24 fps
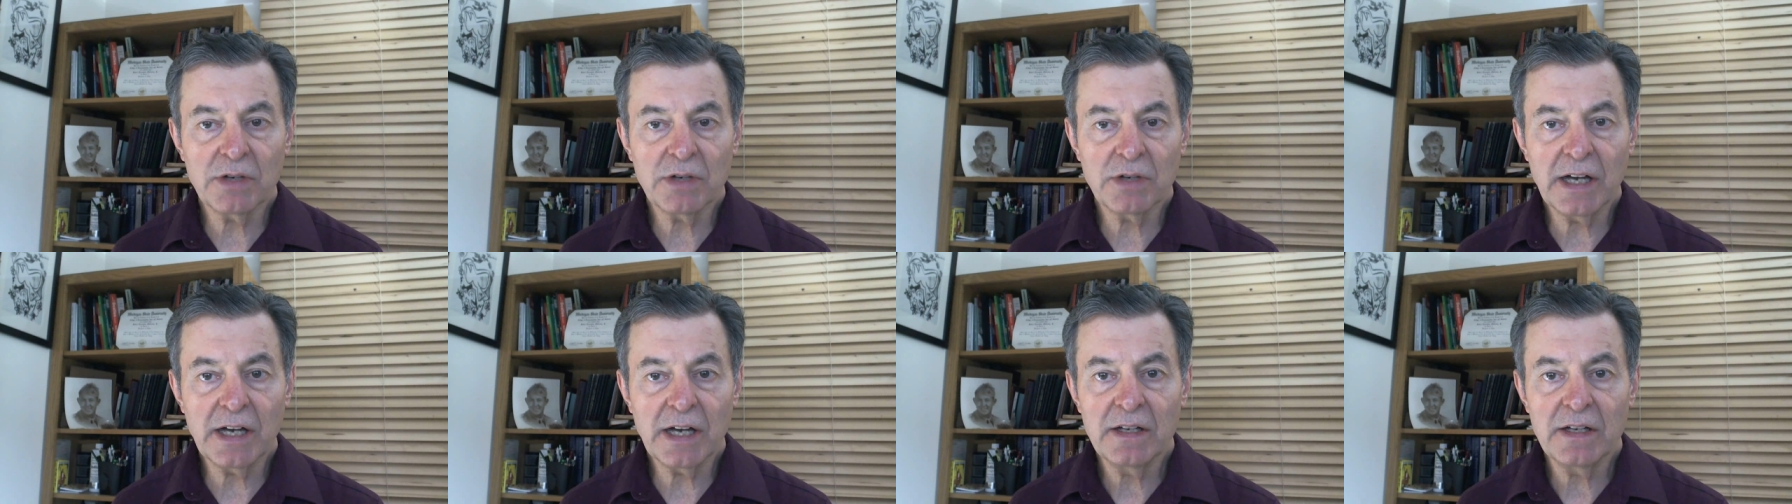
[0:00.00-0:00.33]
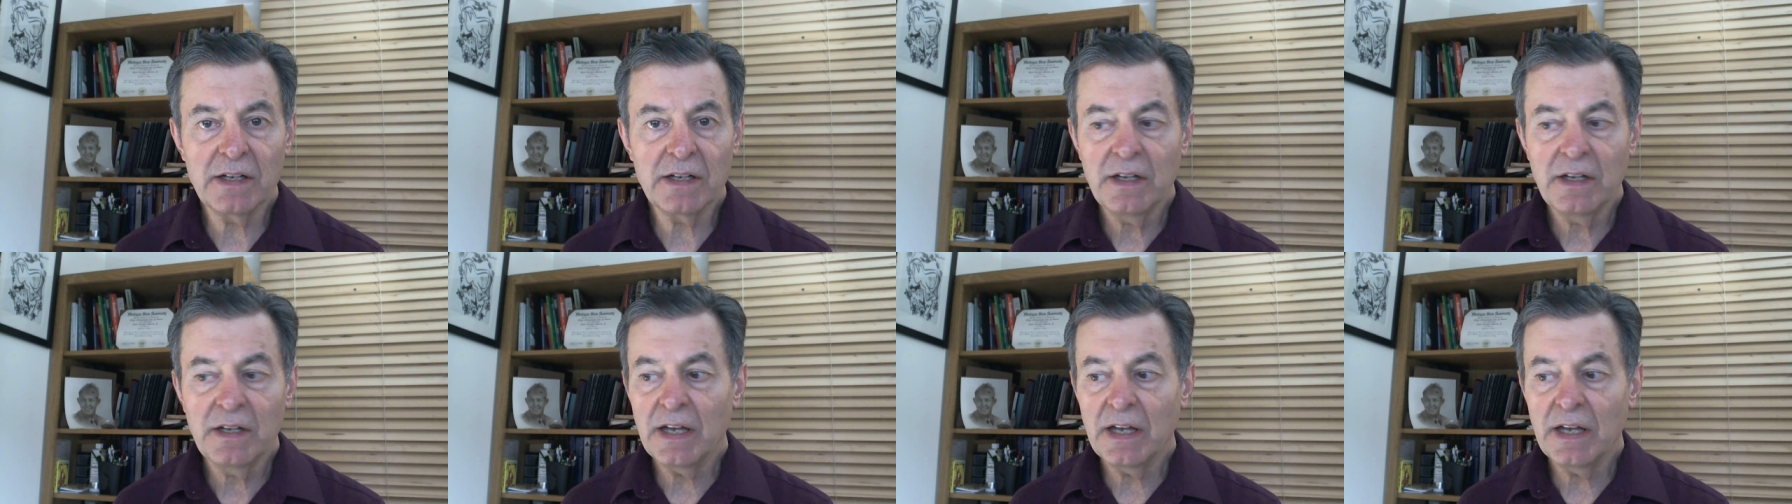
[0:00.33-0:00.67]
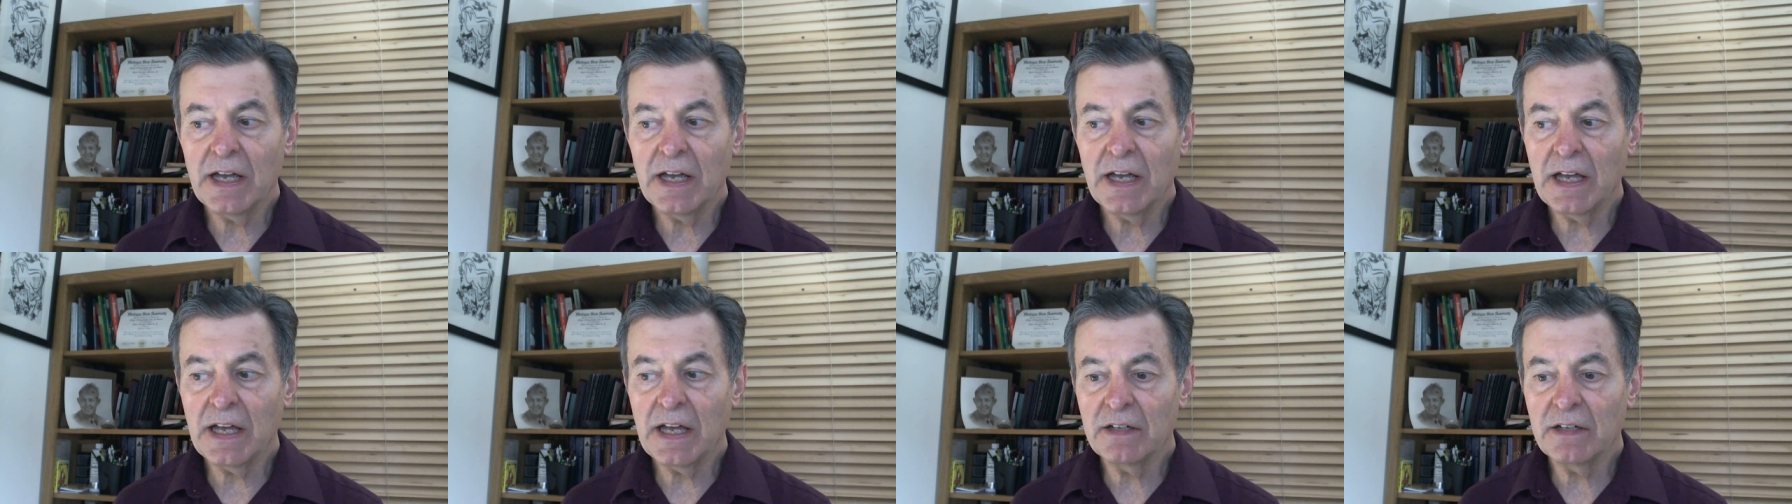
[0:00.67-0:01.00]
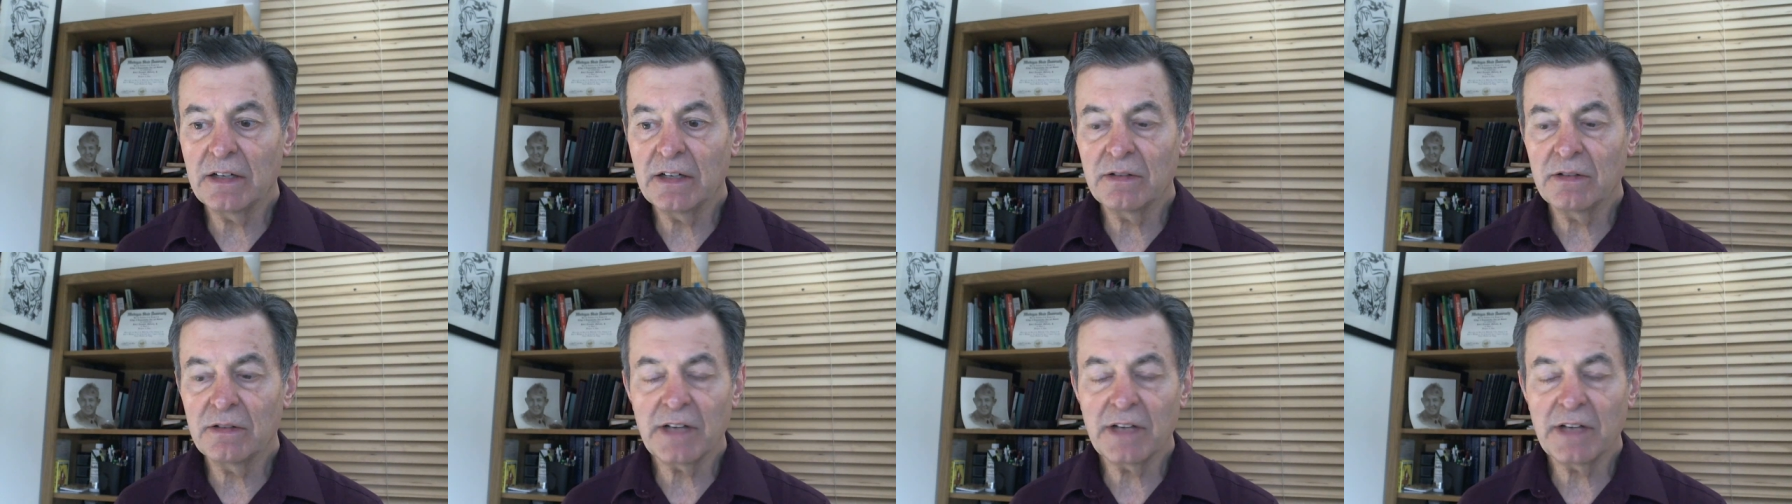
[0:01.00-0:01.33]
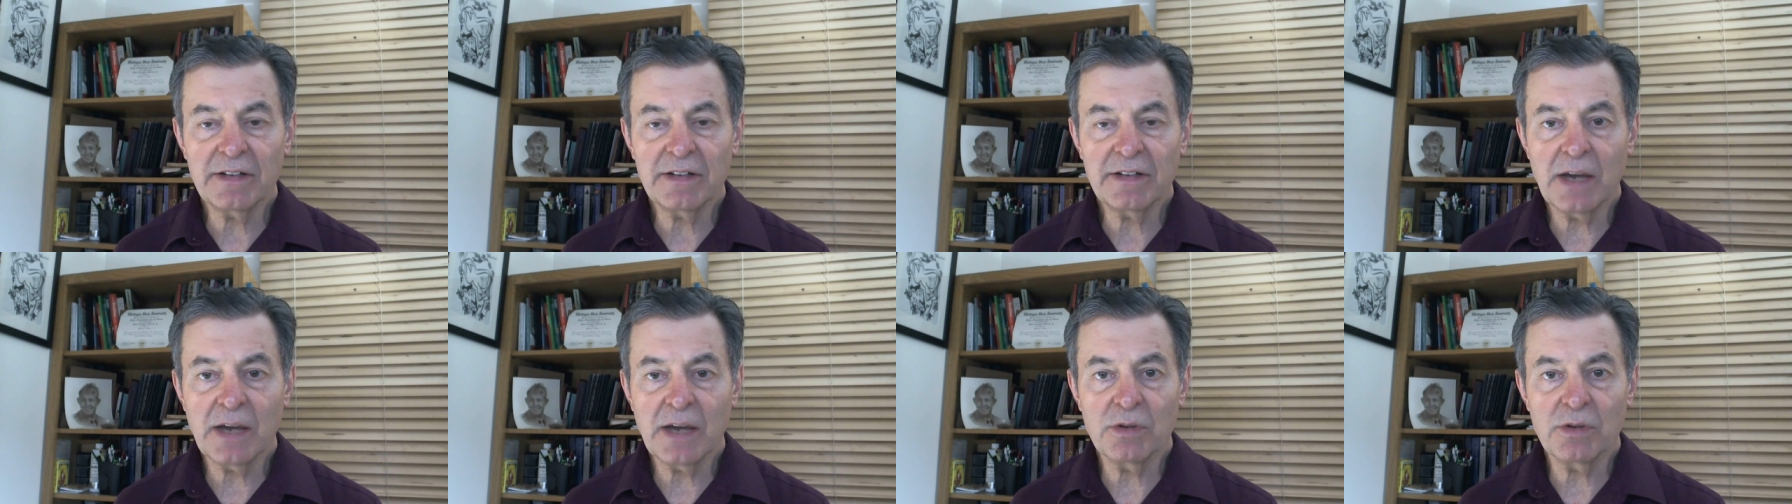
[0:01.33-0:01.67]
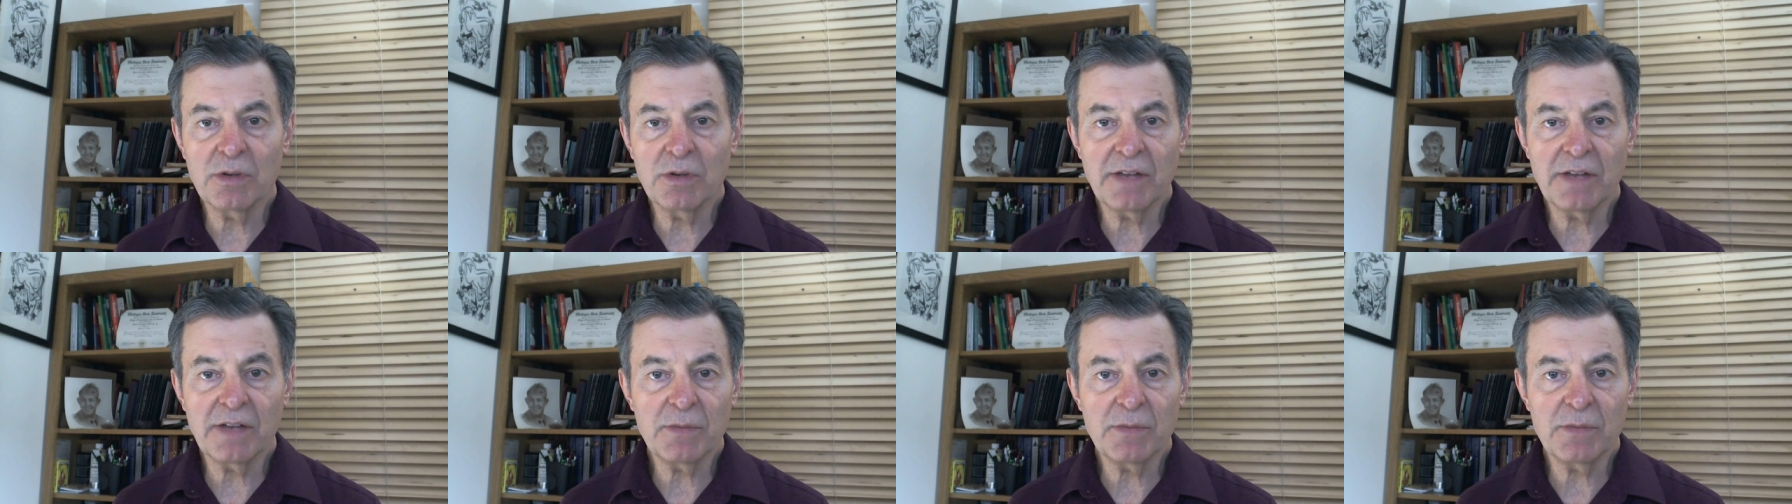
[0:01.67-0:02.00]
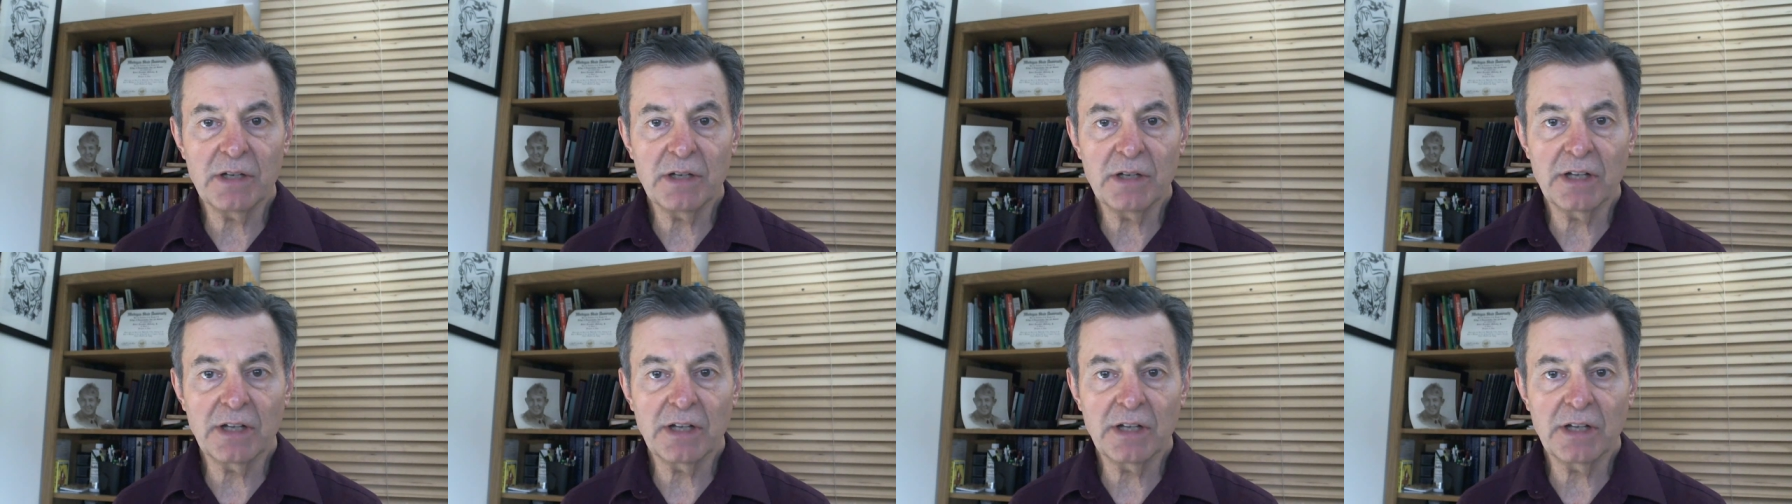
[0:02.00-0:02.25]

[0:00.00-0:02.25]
okay, and take that with every meal.